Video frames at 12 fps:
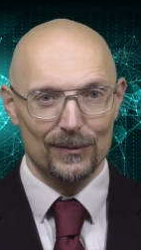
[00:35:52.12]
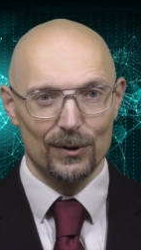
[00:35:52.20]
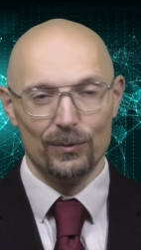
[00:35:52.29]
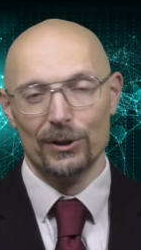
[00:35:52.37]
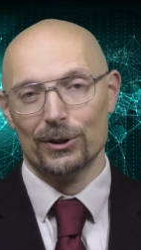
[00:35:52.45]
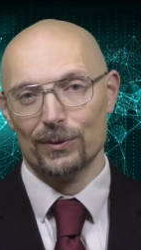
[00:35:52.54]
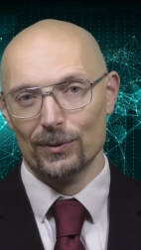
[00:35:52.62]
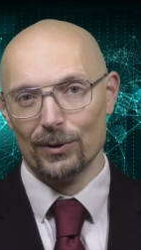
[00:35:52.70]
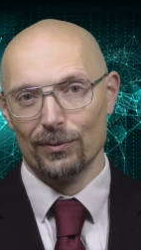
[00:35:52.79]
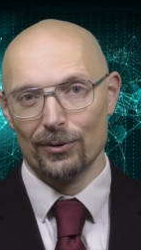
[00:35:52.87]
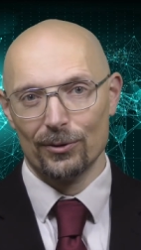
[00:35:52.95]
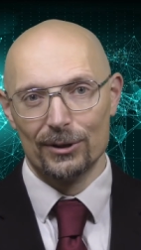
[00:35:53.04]
which would
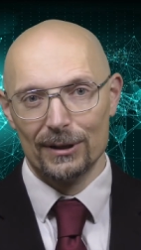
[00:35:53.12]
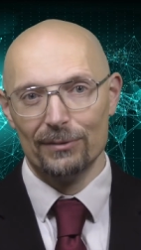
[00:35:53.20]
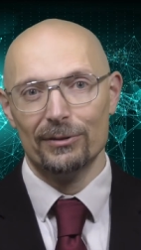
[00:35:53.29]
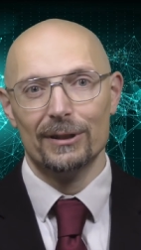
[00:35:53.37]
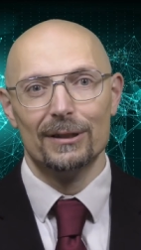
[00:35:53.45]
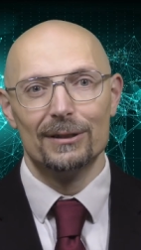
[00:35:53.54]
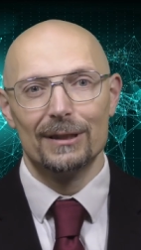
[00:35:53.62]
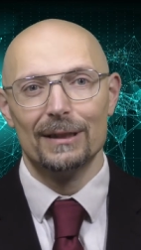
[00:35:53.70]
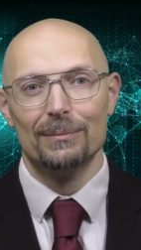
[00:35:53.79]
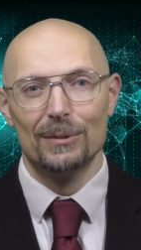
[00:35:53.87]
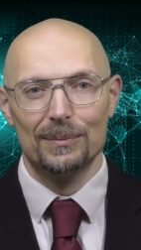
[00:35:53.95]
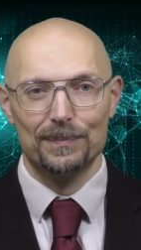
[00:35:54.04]
of course defeat the
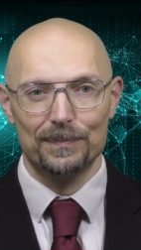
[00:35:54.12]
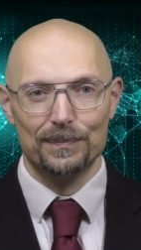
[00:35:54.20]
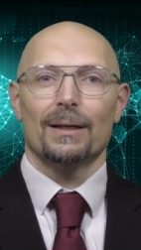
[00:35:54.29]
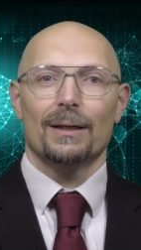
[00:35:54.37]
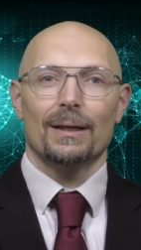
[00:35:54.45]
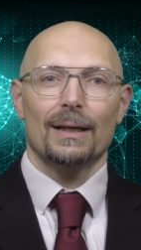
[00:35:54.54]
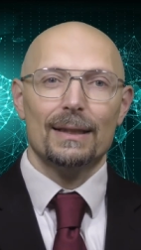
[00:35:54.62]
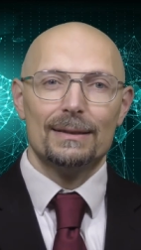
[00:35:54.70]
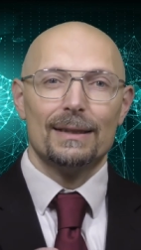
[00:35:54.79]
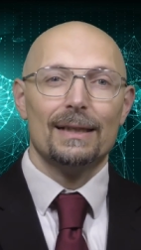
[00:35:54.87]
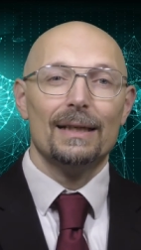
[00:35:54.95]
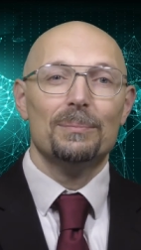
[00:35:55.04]
scheme. As
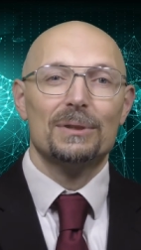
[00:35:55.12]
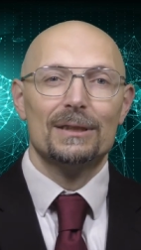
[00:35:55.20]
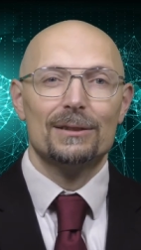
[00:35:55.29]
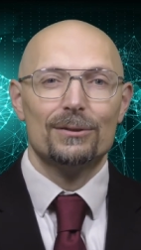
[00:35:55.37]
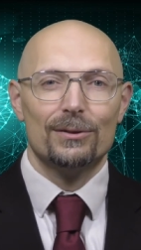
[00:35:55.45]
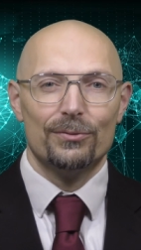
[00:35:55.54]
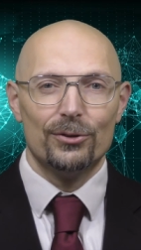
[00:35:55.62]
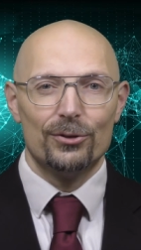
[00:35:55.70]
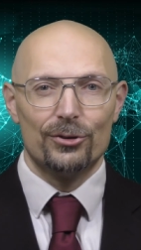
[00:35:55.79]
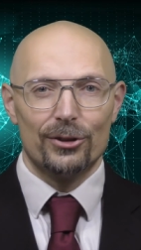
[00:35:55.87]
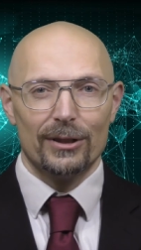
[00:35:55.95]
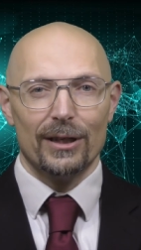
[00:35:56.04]
a glimpse into the
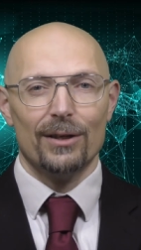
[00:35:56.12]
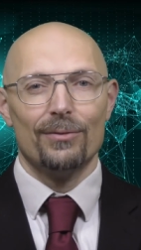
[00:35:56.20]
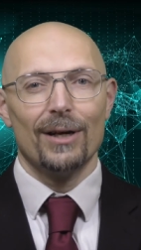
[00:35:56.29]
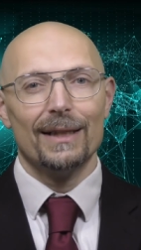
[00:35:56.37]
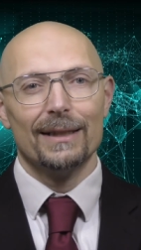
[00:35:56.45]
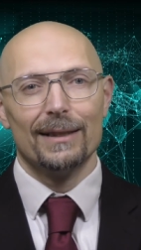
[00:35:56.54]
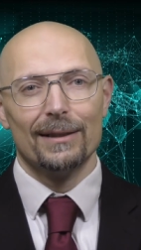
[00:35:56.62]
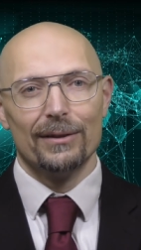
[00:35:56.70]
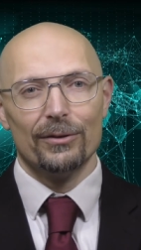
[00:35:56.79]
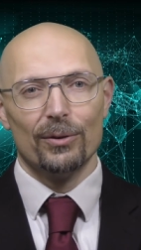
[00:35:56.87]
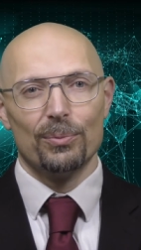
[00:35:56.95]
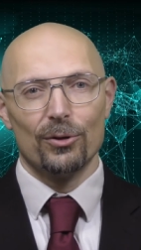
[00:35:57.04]
future, a radical
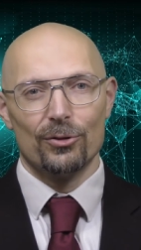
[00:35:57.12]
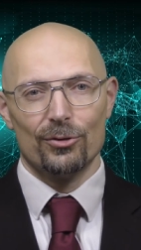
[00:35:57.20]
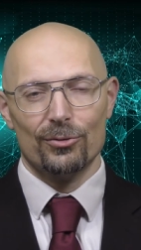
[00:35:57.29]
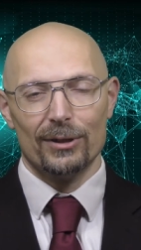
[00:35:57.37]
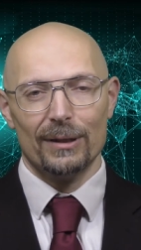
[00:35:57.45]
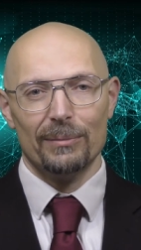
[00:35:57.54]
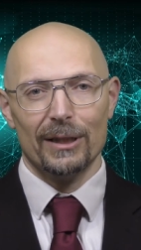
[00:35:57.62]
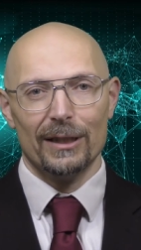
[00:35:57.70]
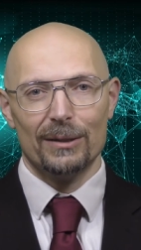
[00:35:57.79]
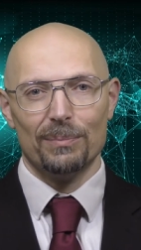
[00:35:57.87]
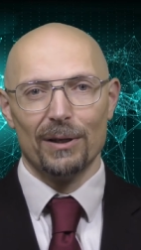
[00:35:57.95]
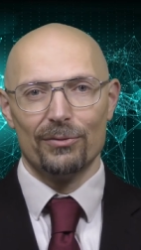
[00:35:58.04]
new approach to
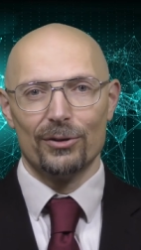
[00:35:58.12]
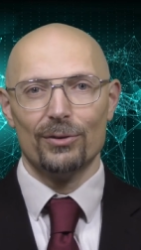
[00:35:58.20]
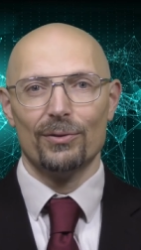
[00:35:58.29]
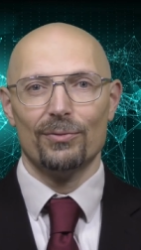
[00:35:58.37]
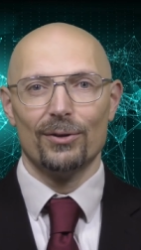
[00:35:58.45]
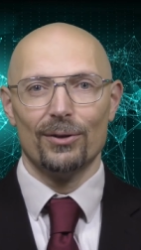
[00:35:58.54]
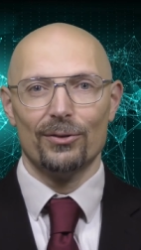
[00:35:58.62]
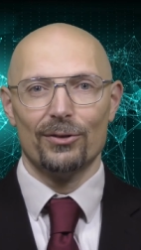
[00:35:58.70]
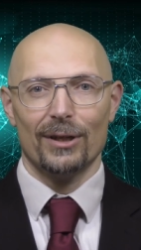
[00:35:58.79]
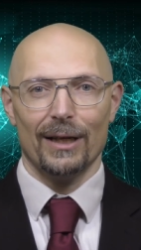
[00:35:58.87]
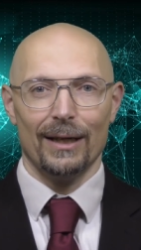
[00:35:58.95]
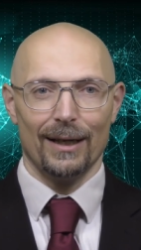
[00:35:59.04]
eliminate buffer overflows
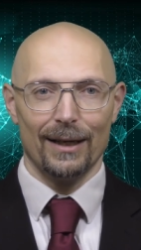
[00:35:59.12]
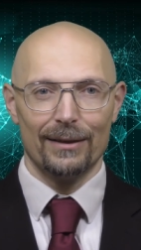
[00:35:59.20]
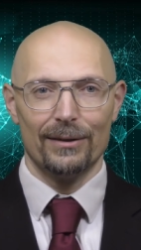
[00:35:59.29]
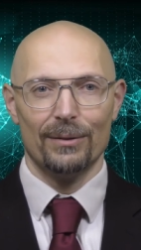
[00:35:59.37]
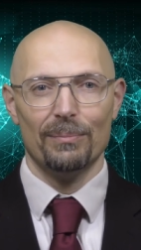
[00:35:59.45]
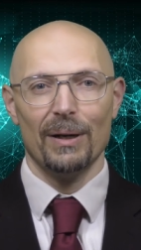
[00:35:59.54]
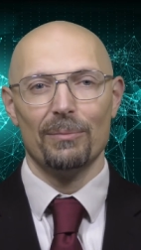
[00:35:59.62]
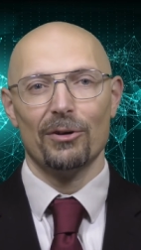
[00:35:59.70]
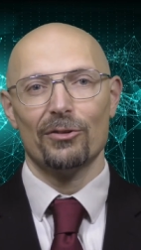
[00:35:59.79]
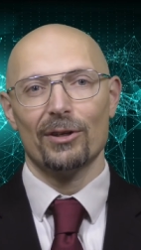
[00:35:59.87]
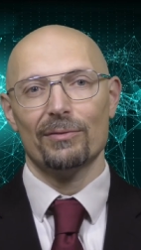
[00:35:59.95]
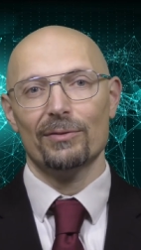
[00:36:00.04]
and other memory
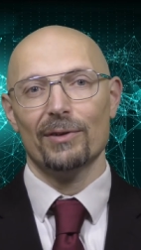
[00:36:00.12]
safety